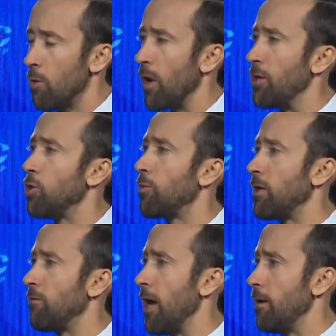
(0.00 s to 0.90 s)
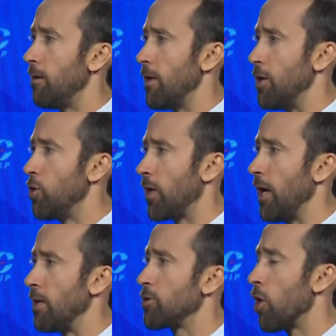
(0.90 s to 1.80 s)
But I do believe that, that new
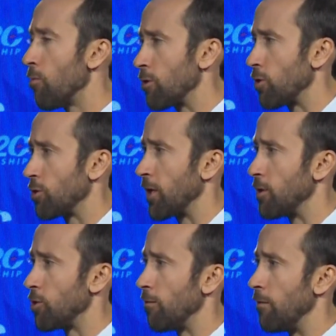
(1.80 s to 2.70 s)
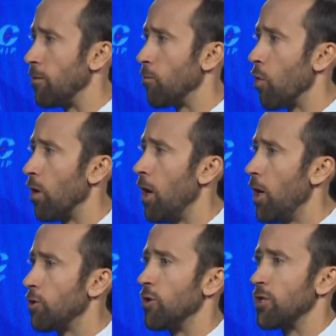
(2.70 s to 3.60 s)
Canadians are more socially conservative. They're more
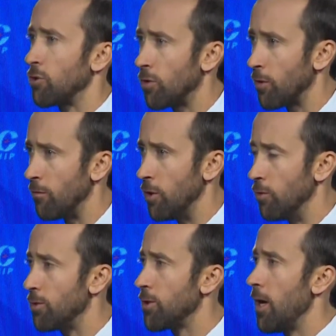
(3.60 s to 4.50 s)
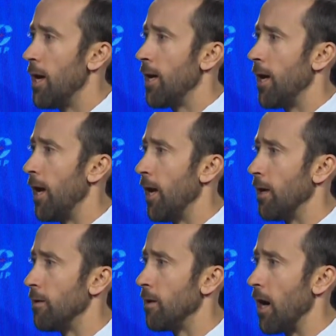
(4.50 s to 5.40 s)
traditional in their views.
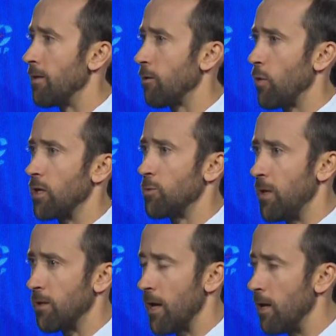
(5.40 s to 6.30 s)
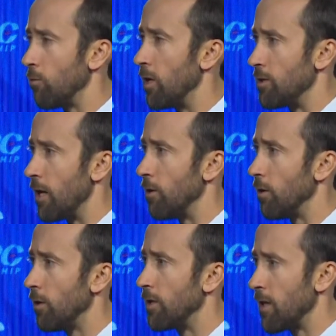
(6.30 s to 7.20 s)
And I think we can speak to that in ways that
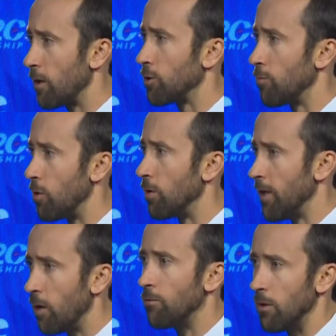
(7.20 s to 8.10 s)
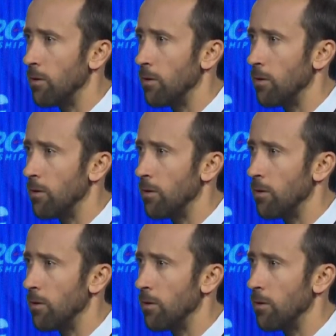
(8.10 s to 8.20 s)
are intelligible and helpful.